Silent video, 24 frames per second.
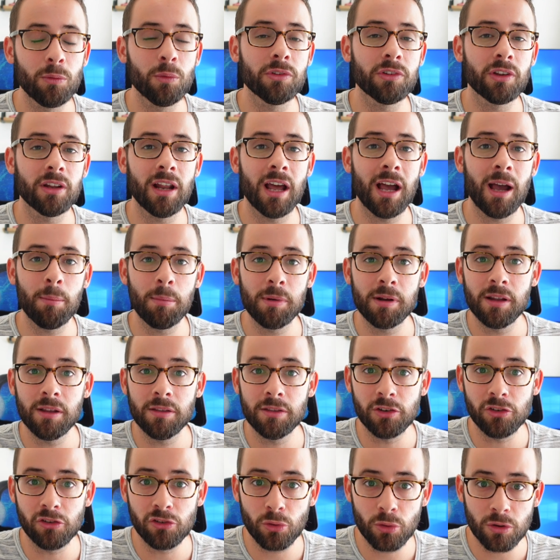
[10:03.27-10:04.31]
what's going to happen in
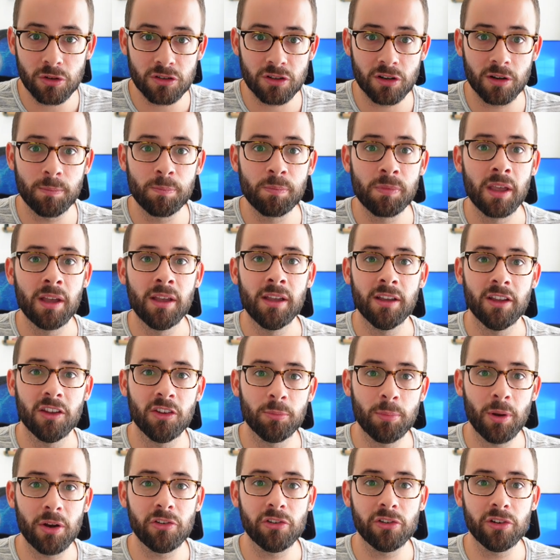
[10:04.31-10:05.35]
the short term,
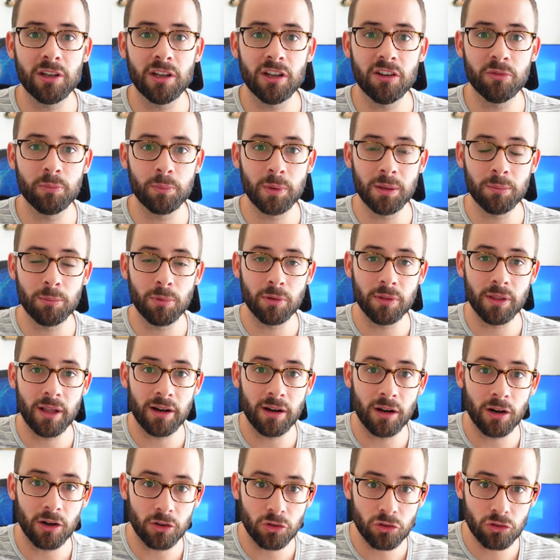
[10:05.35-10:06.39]
especially if people
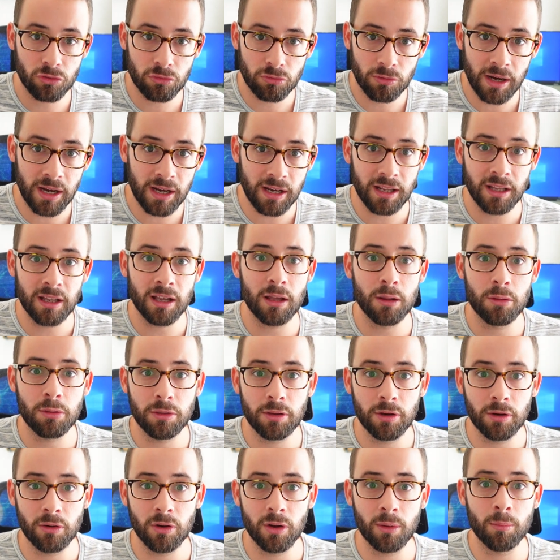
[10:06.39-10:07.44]
that are trading
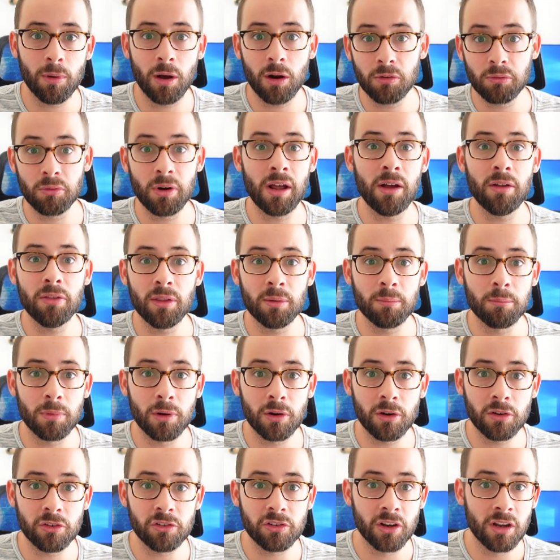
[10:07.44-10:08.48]
Ethereum around the
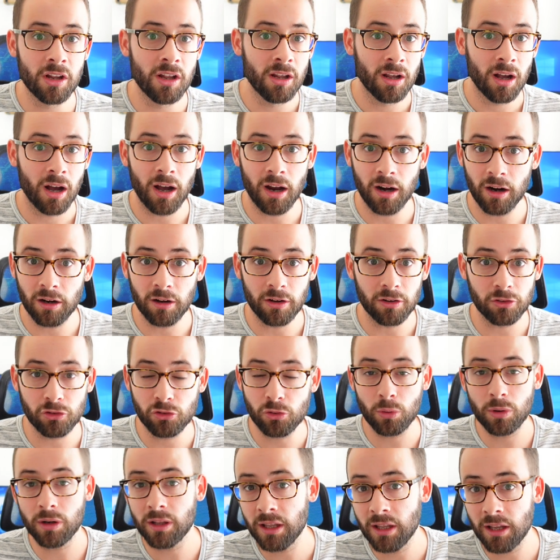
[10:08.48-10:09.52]
merge are
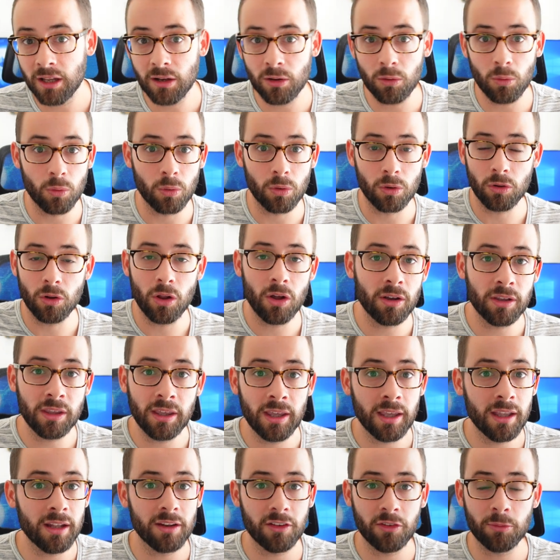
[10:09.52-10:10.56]
shorting it or longing
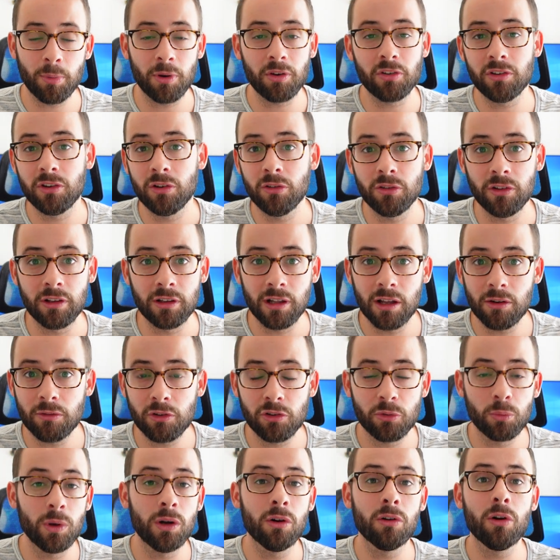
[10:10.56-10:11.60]
it, especially using
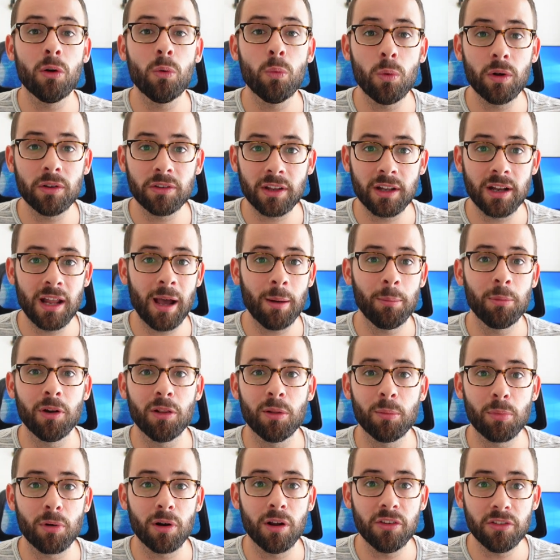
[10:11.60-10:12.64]
leverage. We don't know what's going to happen to
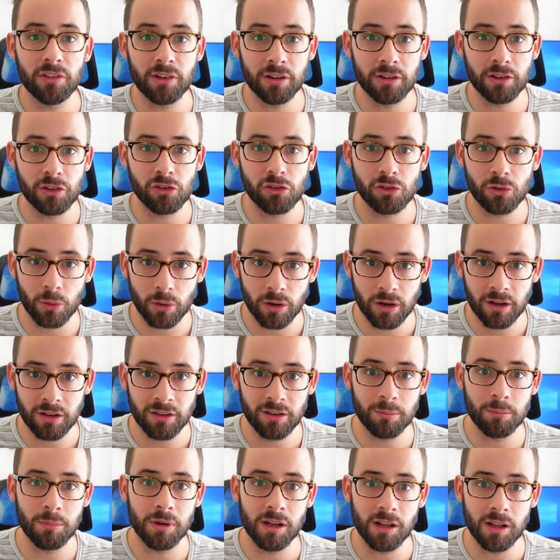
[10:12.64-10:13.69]
the price in the short
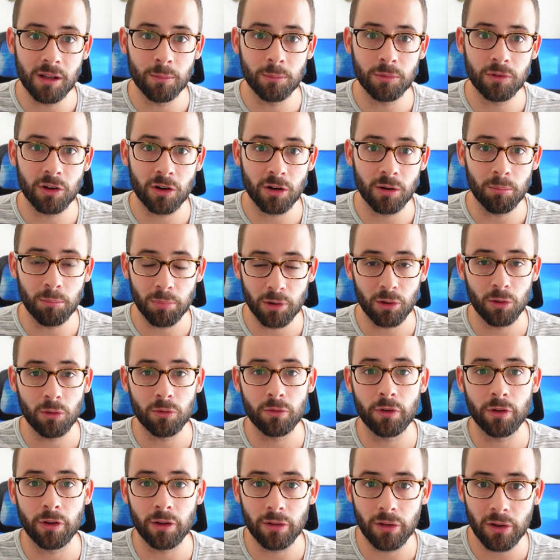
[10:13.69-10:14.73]
to medium term. But
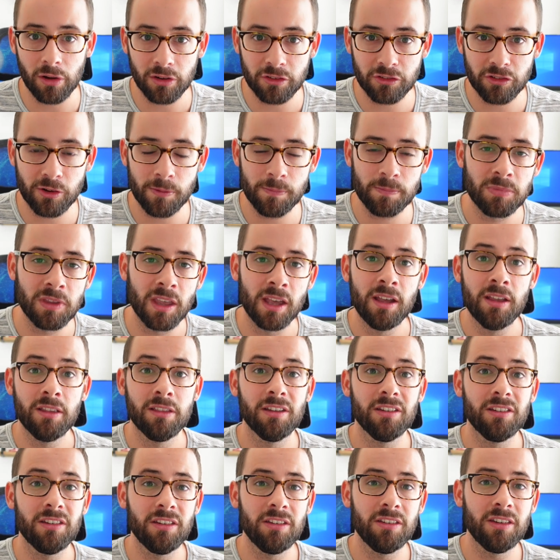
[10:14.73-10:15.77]
over the long term,
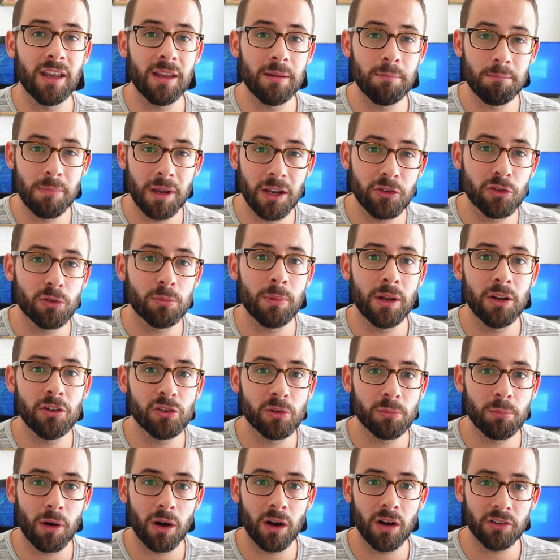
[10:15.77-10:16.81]
this is a major, major
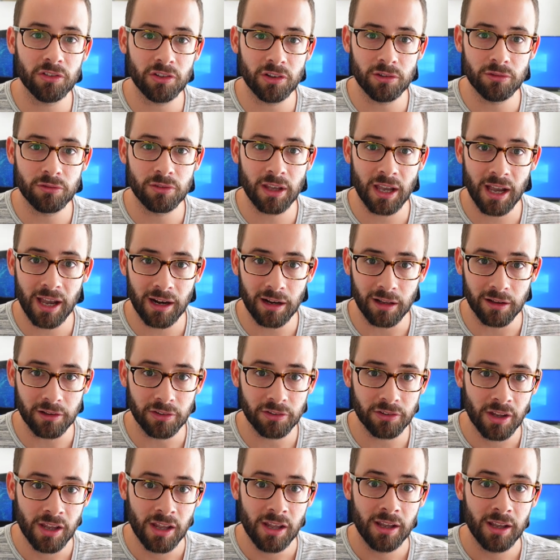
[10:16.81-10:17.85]
positive
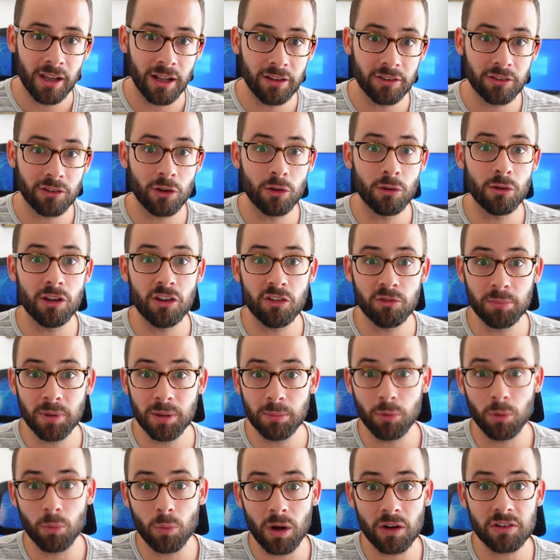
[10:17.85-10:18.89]
catalyst. And so if
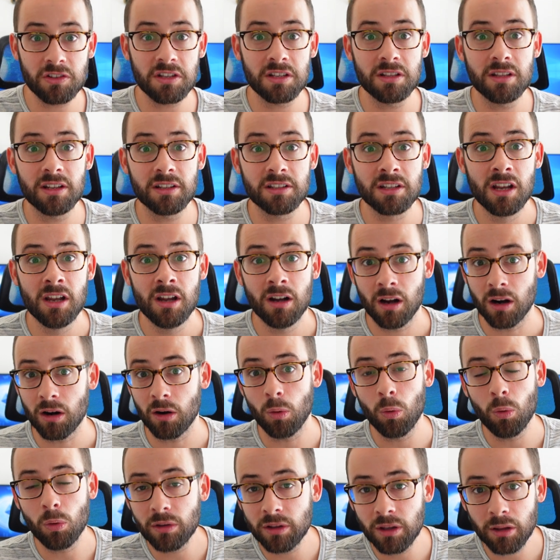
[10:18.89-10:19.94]
people watching this are
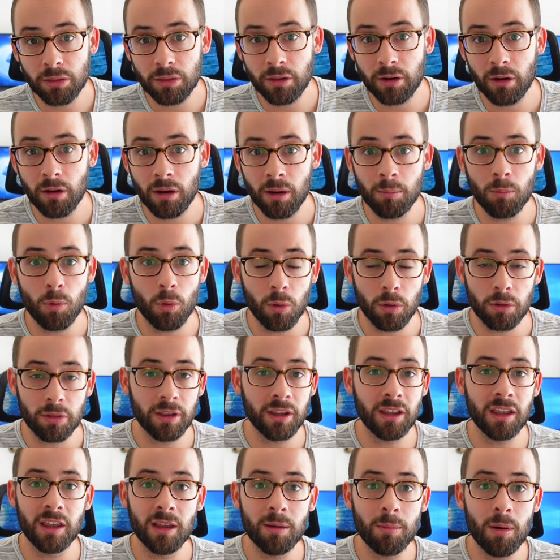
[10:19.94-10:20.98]
holding Ethereum or
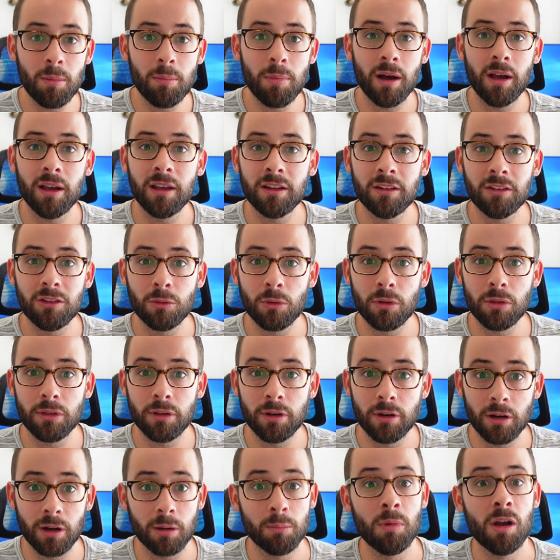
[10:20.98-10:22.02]
thinking about buying into
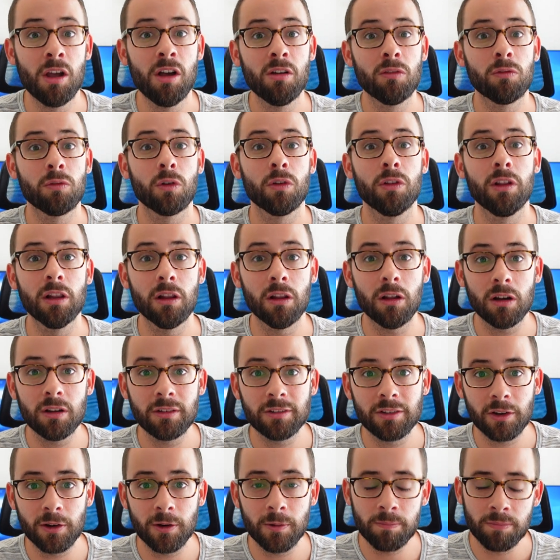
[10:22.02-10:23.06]
Ethereum for the long
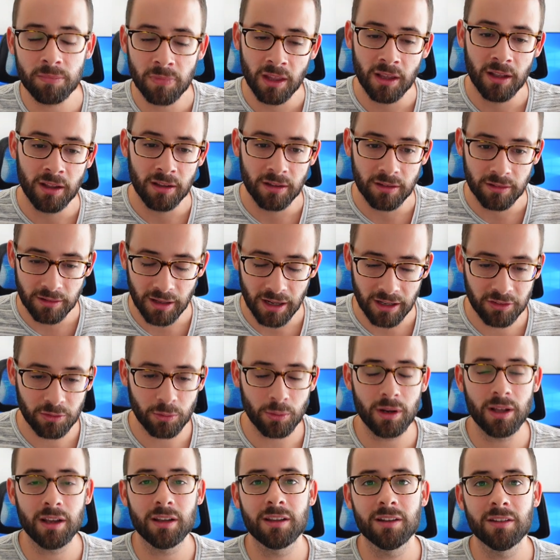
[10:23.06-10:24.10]
term, that's
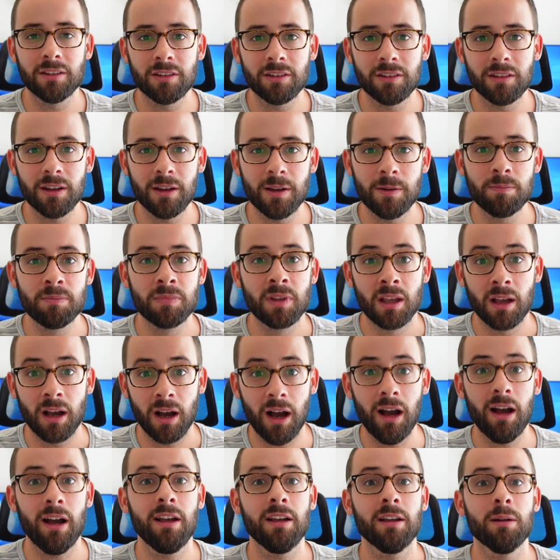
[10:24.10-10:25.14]
what I can say.
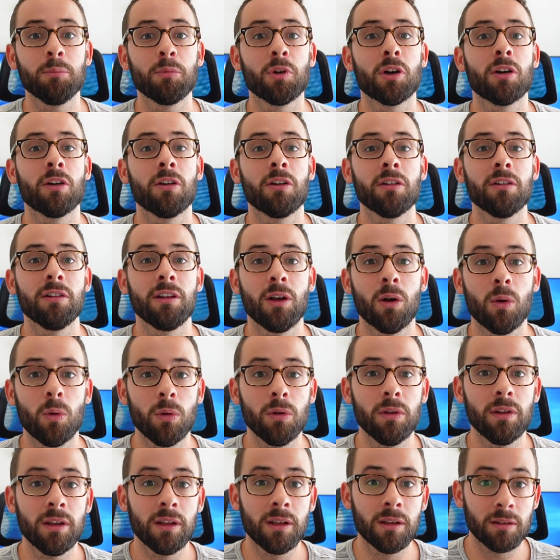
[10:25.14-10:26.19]
I am currently
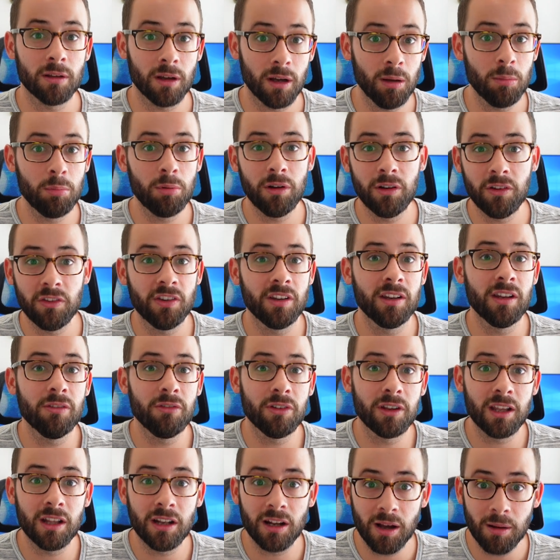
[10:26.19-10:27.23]
holding a pretty
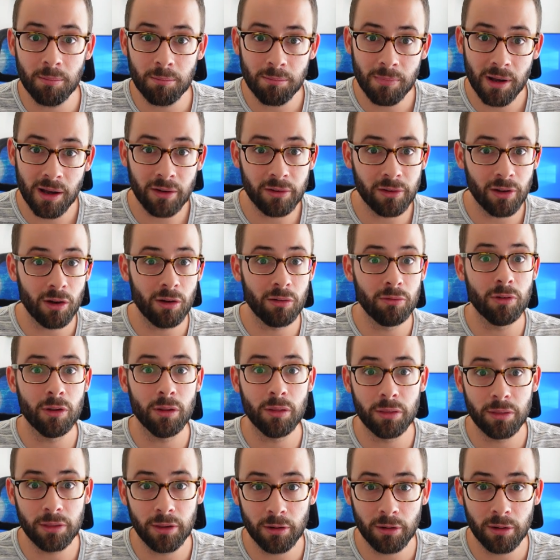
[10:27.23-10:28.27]
significant amount of
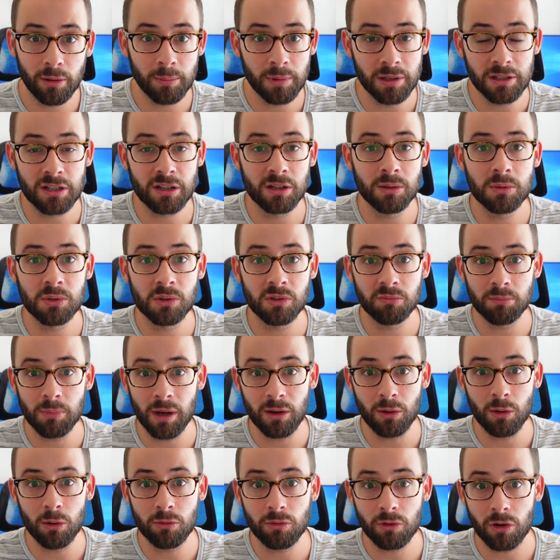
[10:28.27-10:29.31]
Ethereum in terms of my
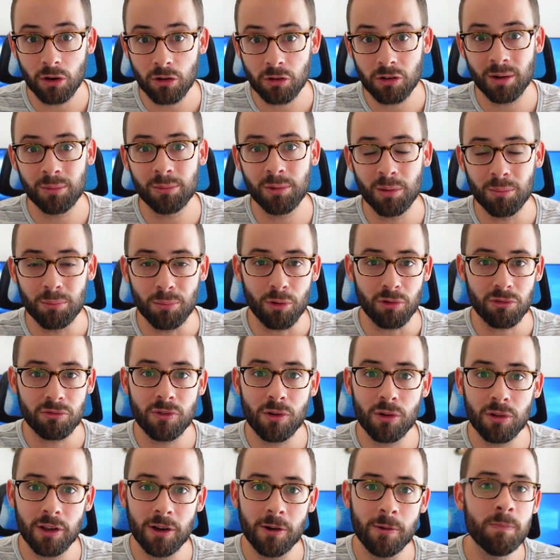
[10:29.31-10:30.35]
overall crypto
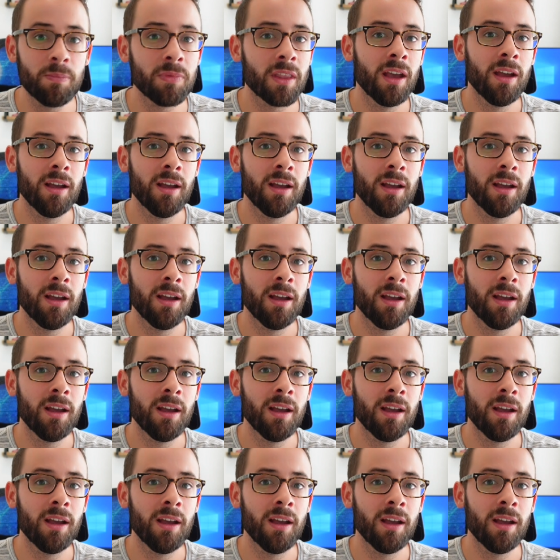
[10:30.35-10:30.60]
portfolio.